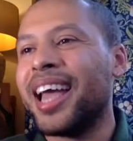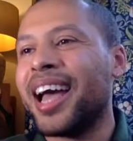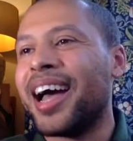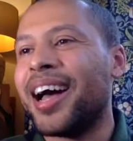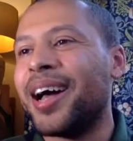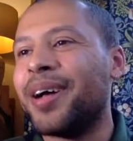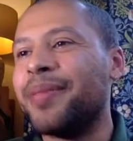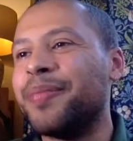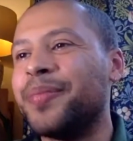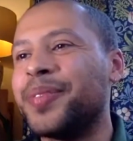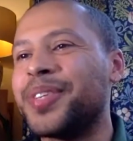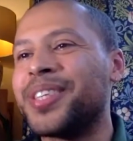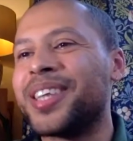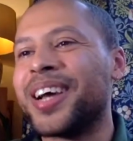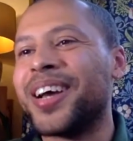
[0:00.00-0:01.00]

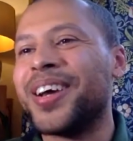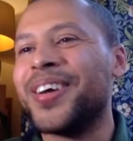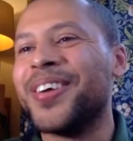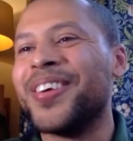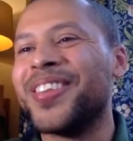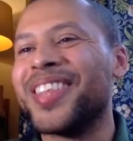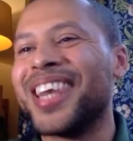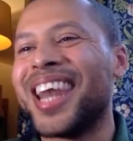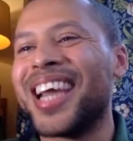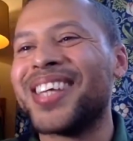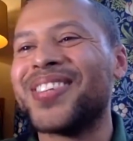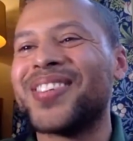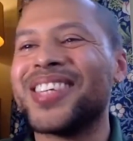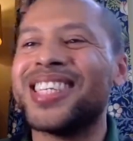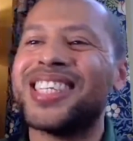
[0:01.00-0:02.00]
So the
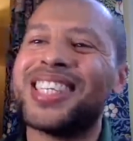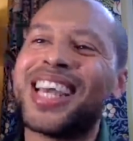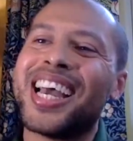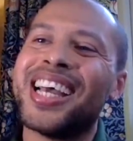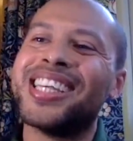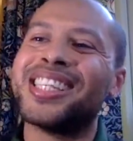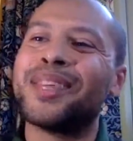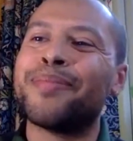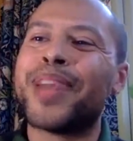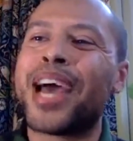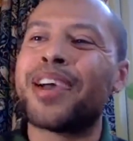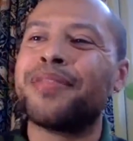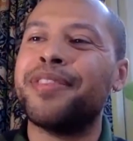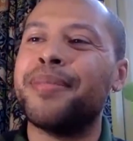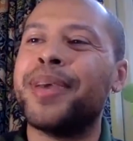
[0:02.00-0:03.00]
next one says, the
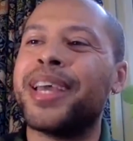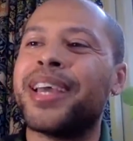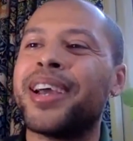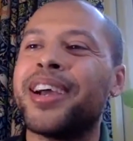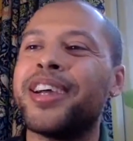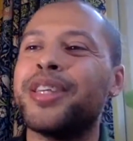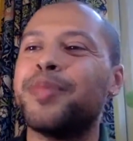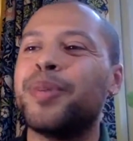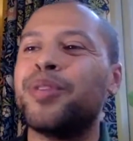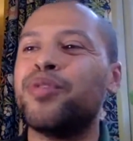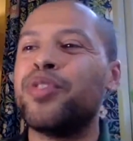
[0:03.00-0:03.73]
Black Flamingo has been